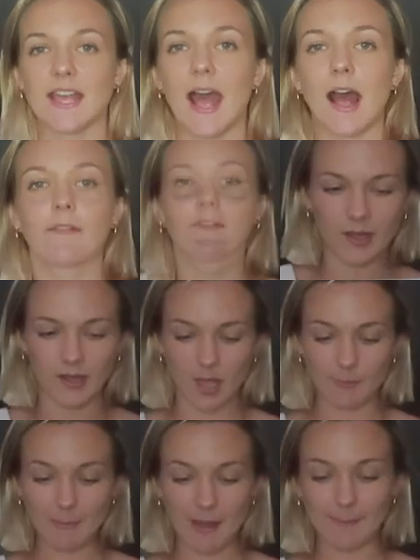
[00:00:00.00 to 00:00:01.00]
to
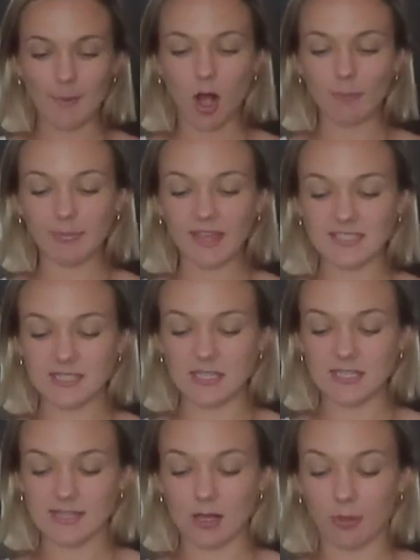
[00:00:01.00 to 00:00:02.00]
have. My mom picked
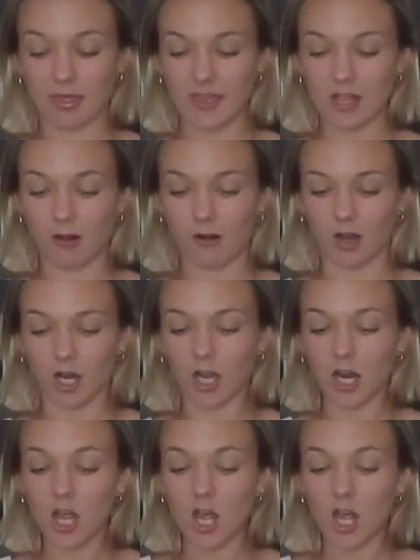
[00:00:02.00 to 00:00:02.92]
these out. They are